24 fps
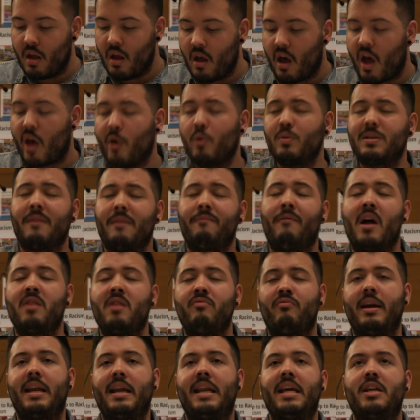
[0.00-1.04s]
I also
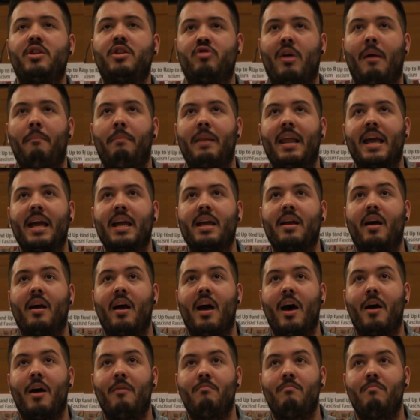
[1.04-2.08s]
find really troubling
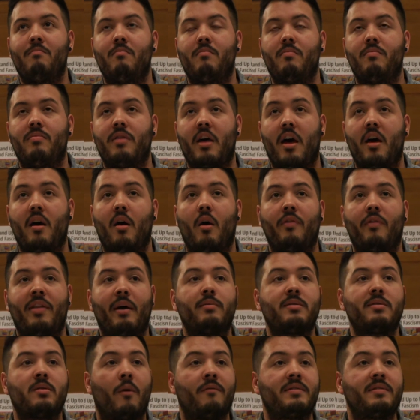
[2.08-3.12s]
that there
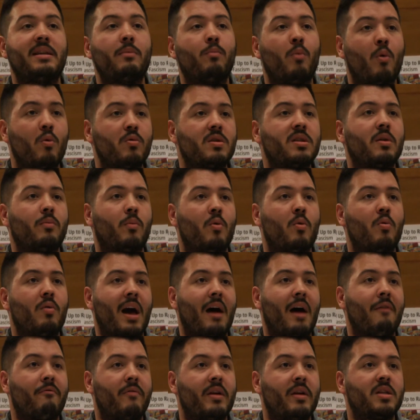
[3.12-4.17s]
was obviously wall-to-wall
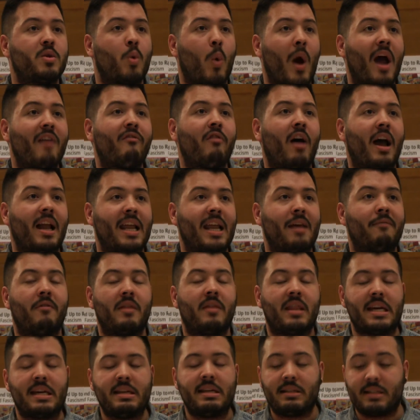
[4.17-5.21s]
coverage, quite rightly, for
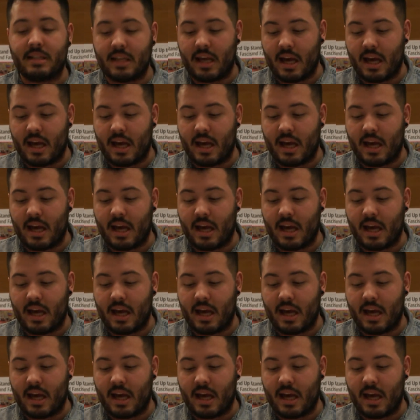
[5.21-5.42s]
these